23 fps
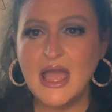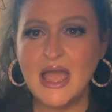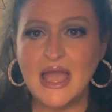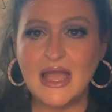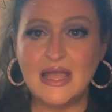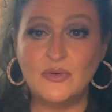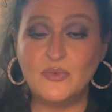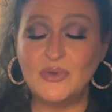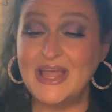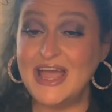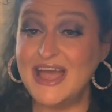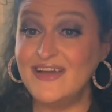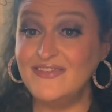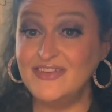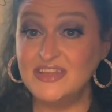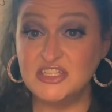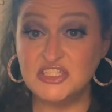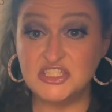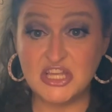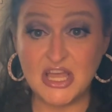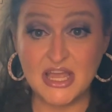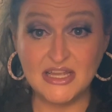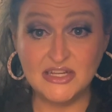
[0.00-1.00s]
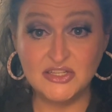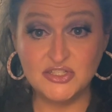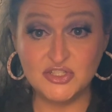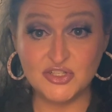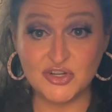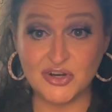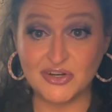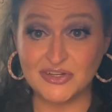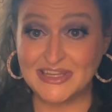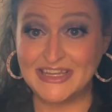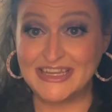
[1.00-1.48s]
And we haven't changed
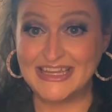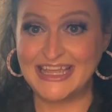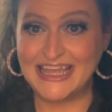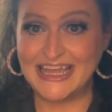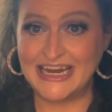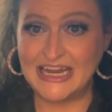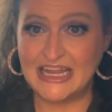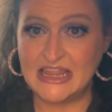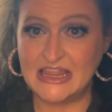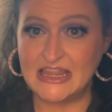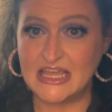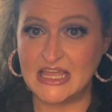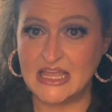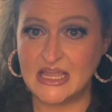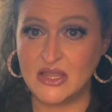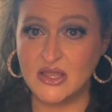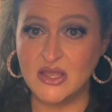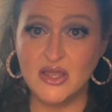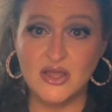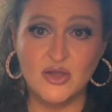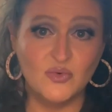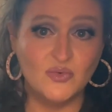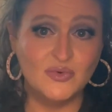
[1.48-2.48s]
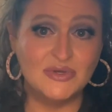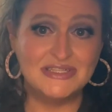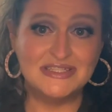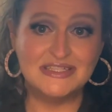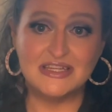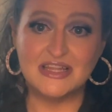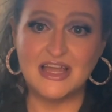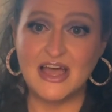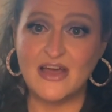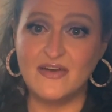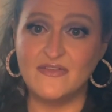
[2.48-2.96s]
hardly anything. We
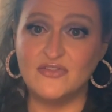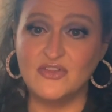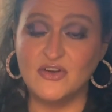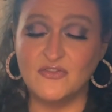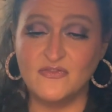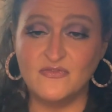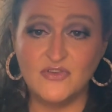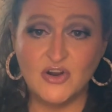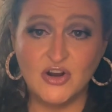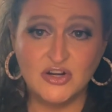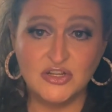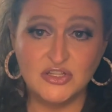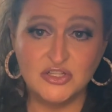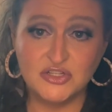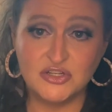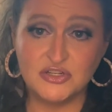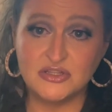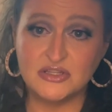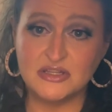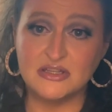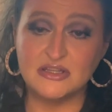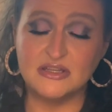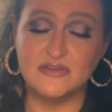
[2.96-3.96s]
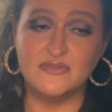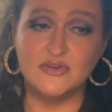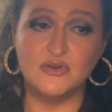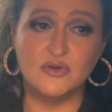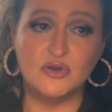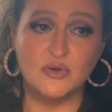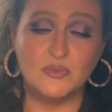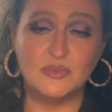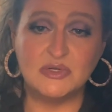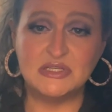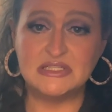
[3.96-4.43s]
still have their furniture in the living
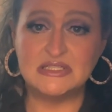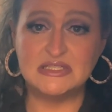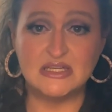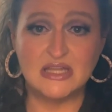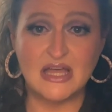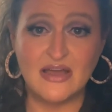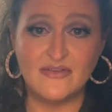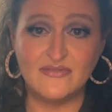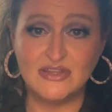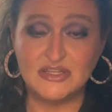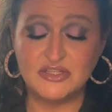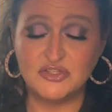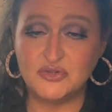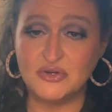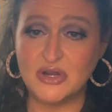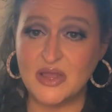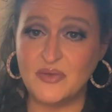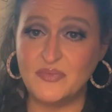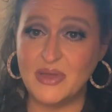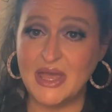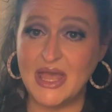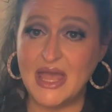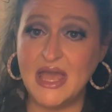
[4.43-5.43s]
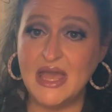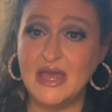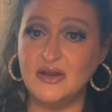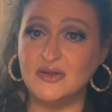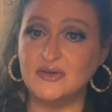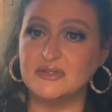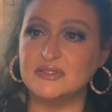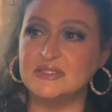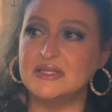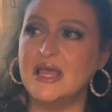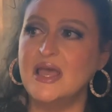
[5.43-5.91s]
room. We still have these gray
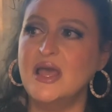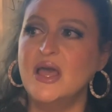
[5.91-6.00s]
panels.